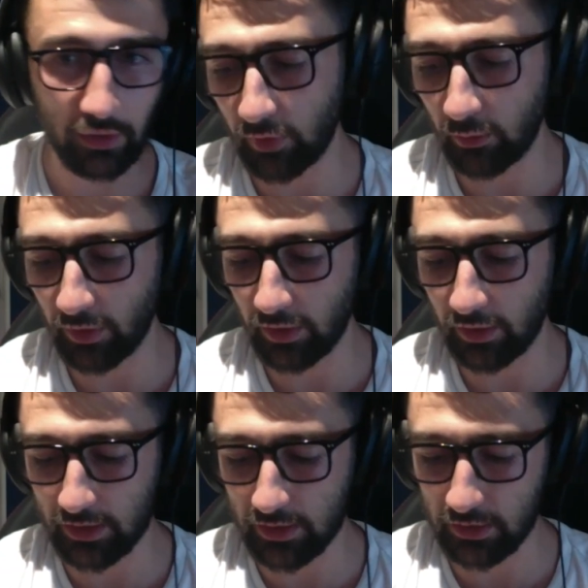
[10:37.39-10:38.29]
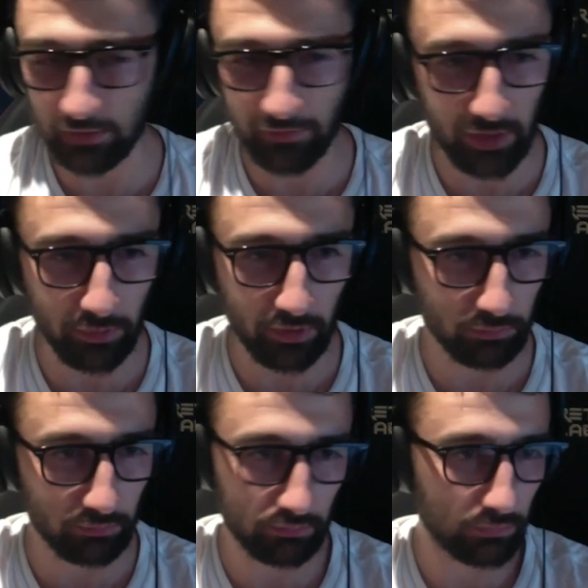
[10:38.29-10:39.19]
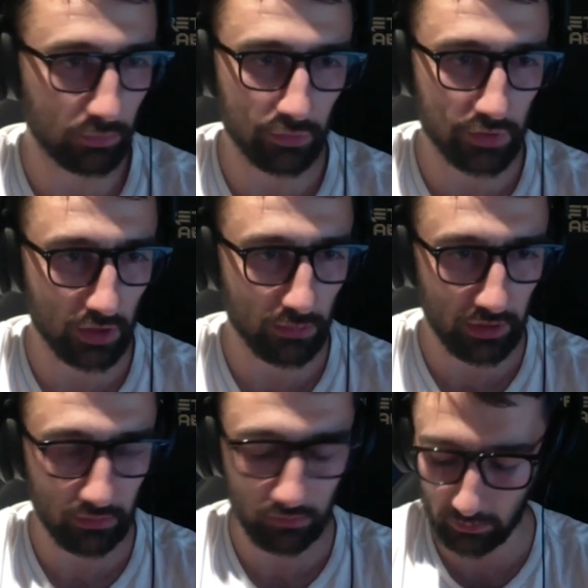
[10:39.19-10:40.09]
whether that's the developer who's going to be,